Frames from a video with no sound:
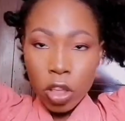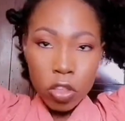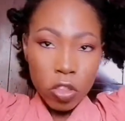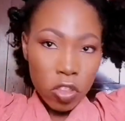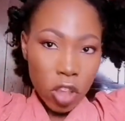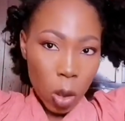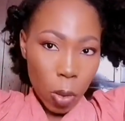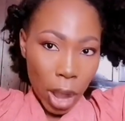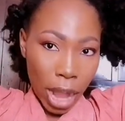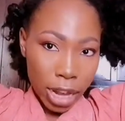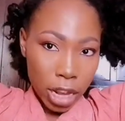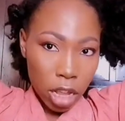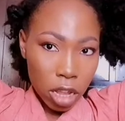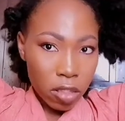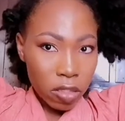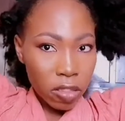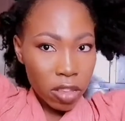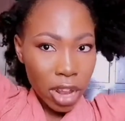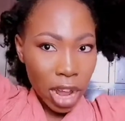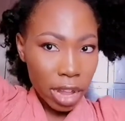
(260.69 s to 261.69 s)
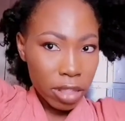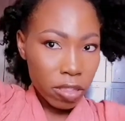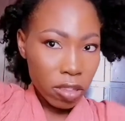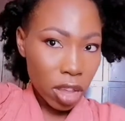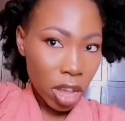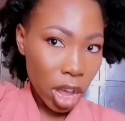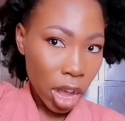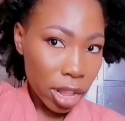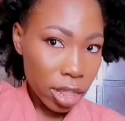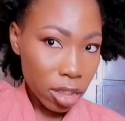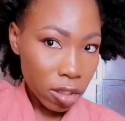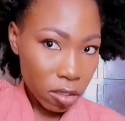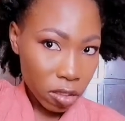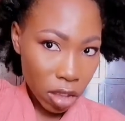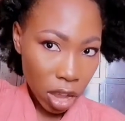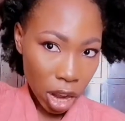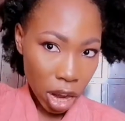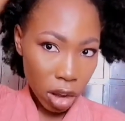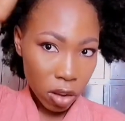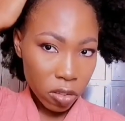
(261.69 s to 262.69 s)
So I'd considered to cut
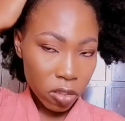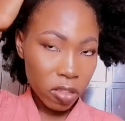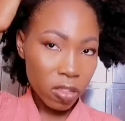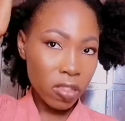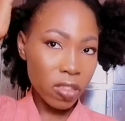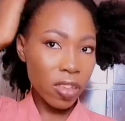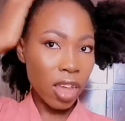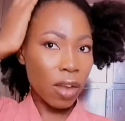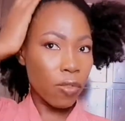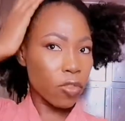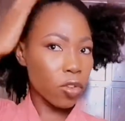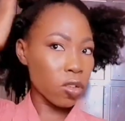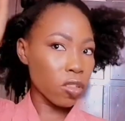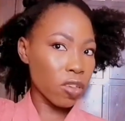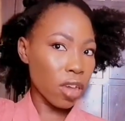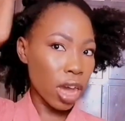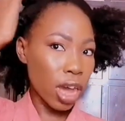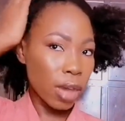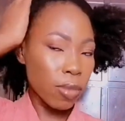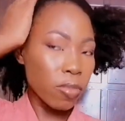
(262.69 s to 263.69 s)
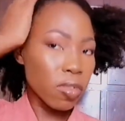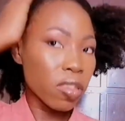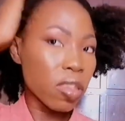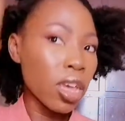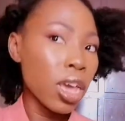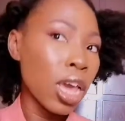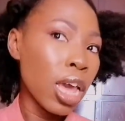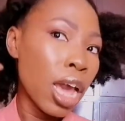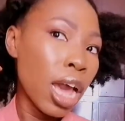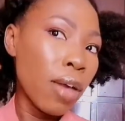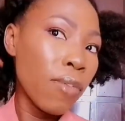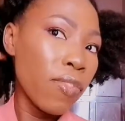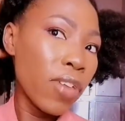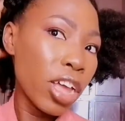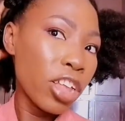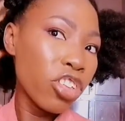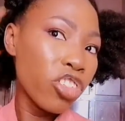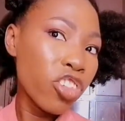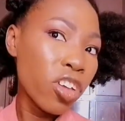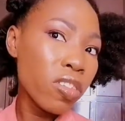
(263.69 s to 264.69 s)
this hair several times, and
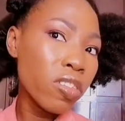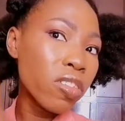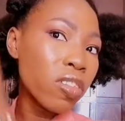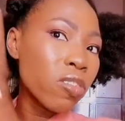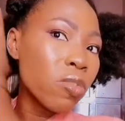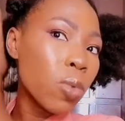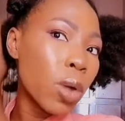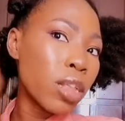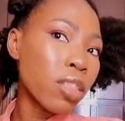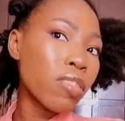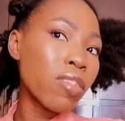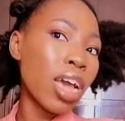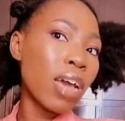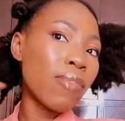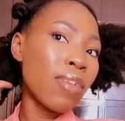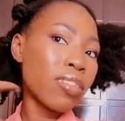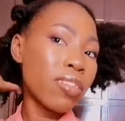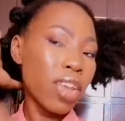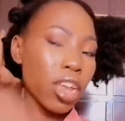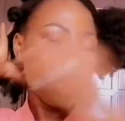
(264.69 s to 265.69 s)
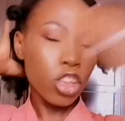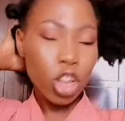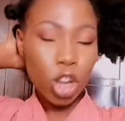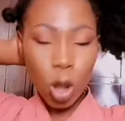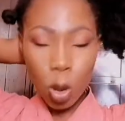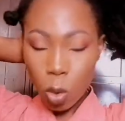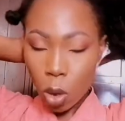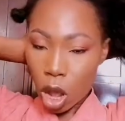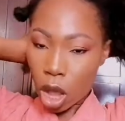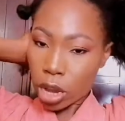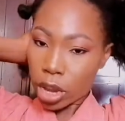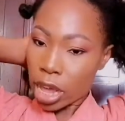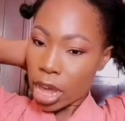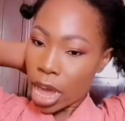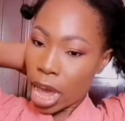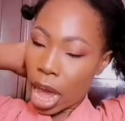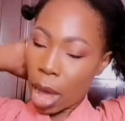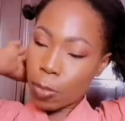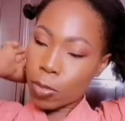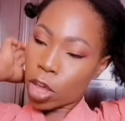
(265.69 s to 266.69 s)
then just this one time I said, you know what,
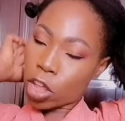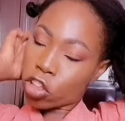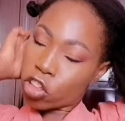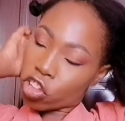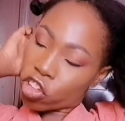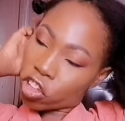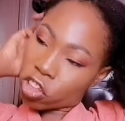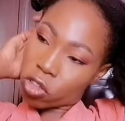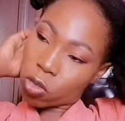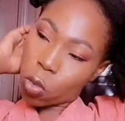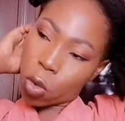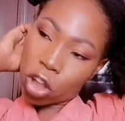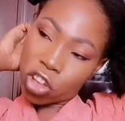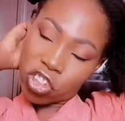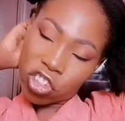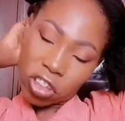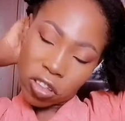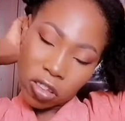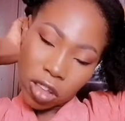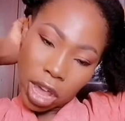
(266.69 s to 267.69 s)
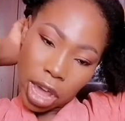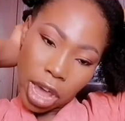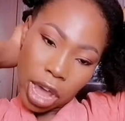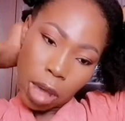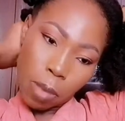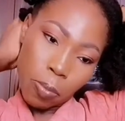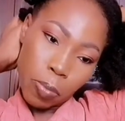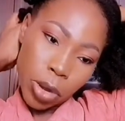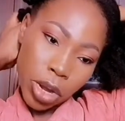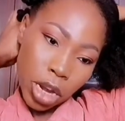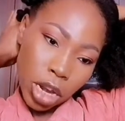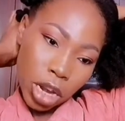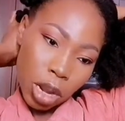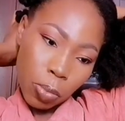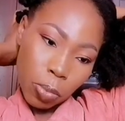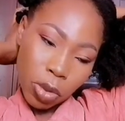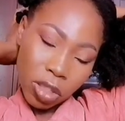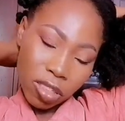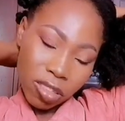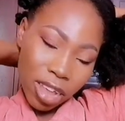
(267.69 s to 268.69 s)
I'm going to just wash this hair and put it in
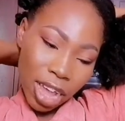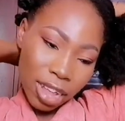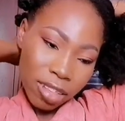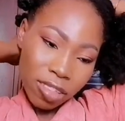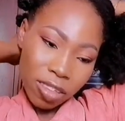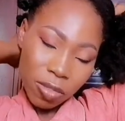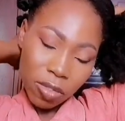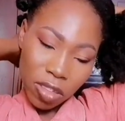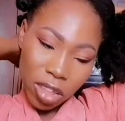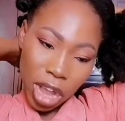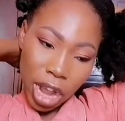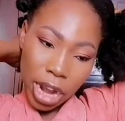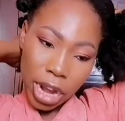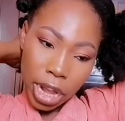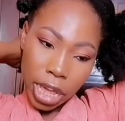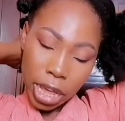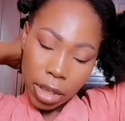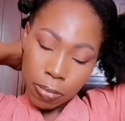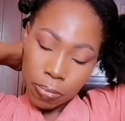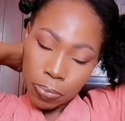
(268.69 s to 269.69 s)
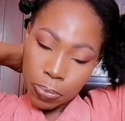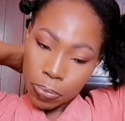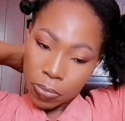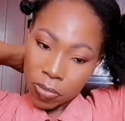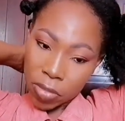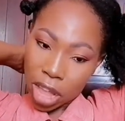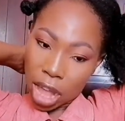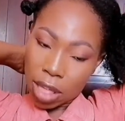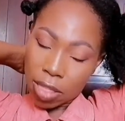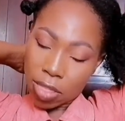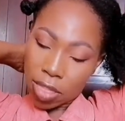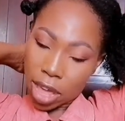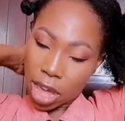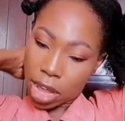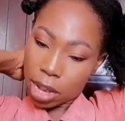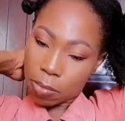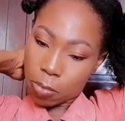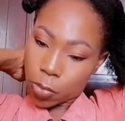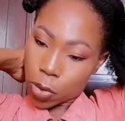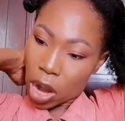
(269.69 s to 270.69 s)
a protective styling, and
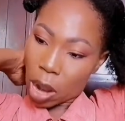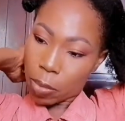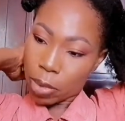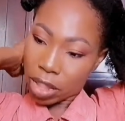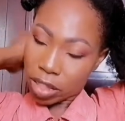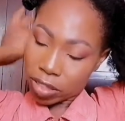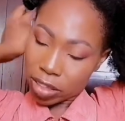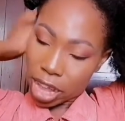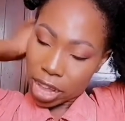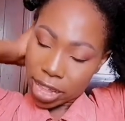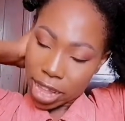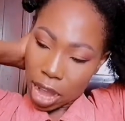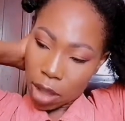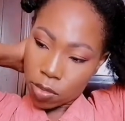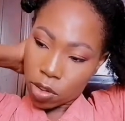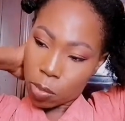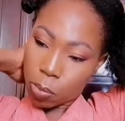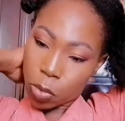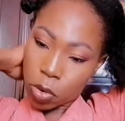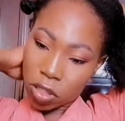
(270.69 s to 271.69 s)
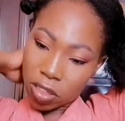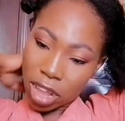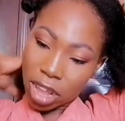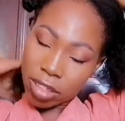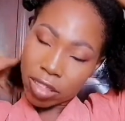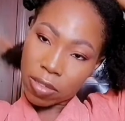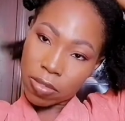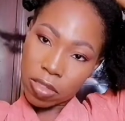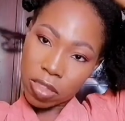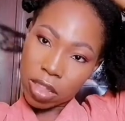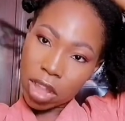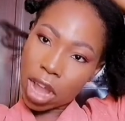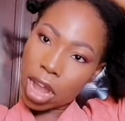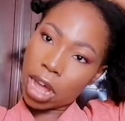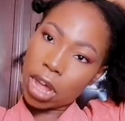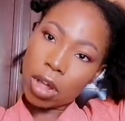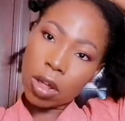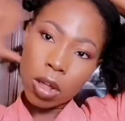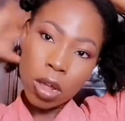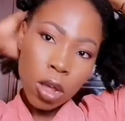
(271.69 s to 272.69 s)
then probably take down the protective
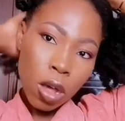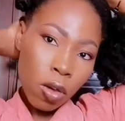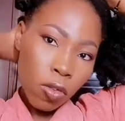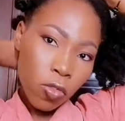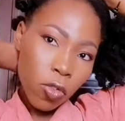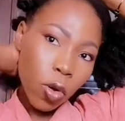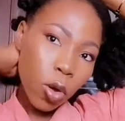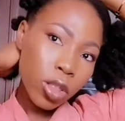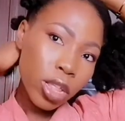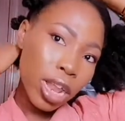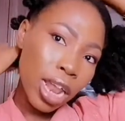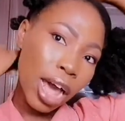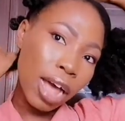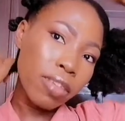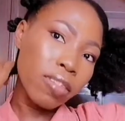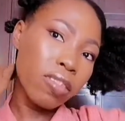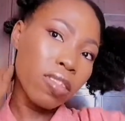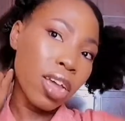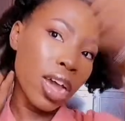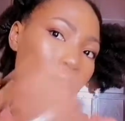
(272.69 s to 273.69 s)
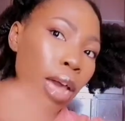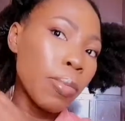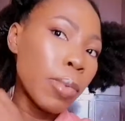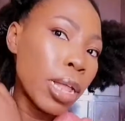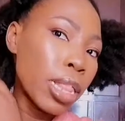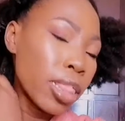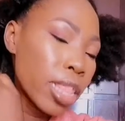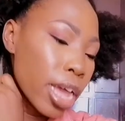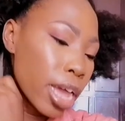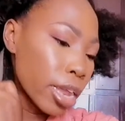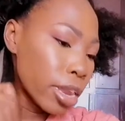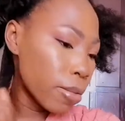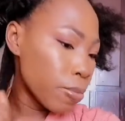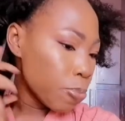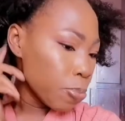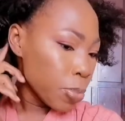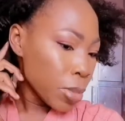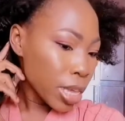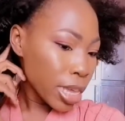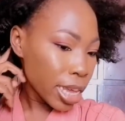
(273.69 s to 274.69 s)
style for the last time, and then
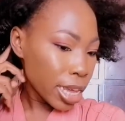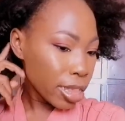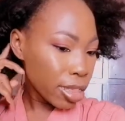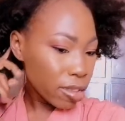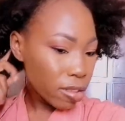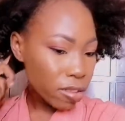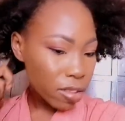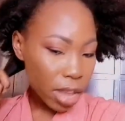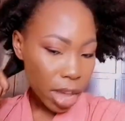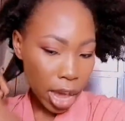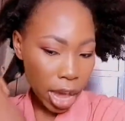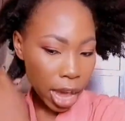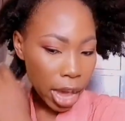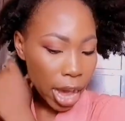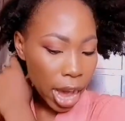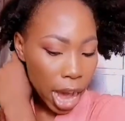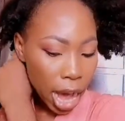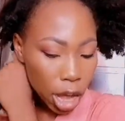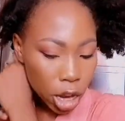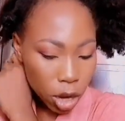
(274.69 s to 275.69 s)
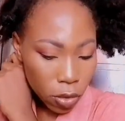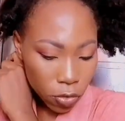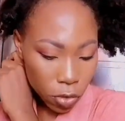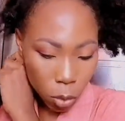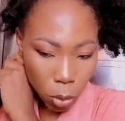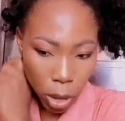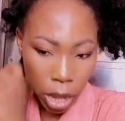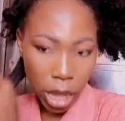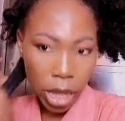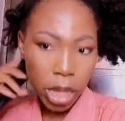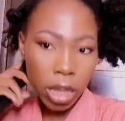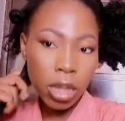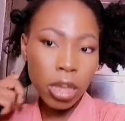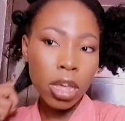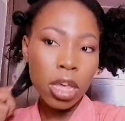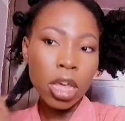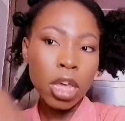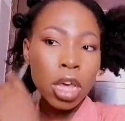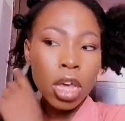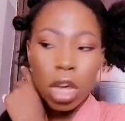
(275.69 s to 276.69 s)
get this hair out of the way,
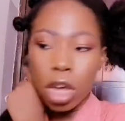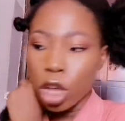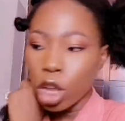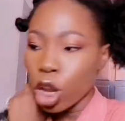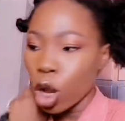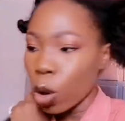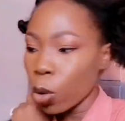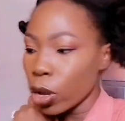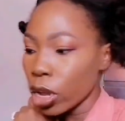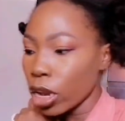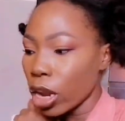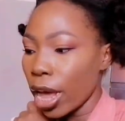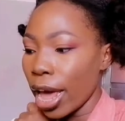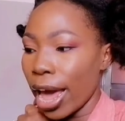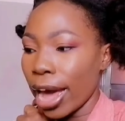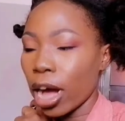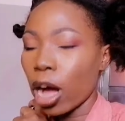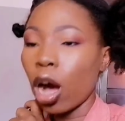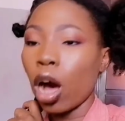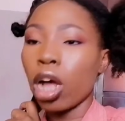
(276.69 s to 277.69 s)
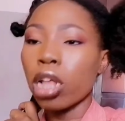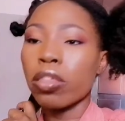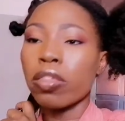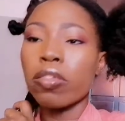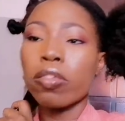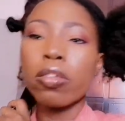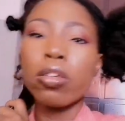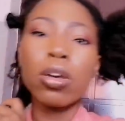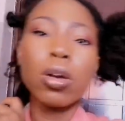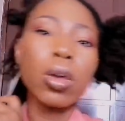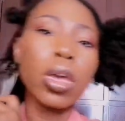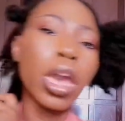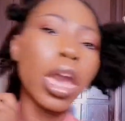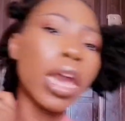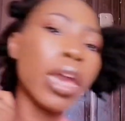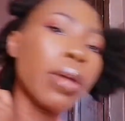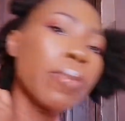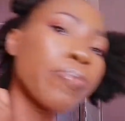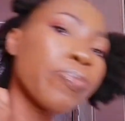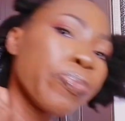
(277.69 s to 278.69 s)
you know, in a haircut.
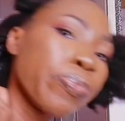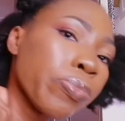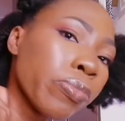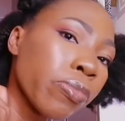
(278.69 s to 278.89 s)
Okay,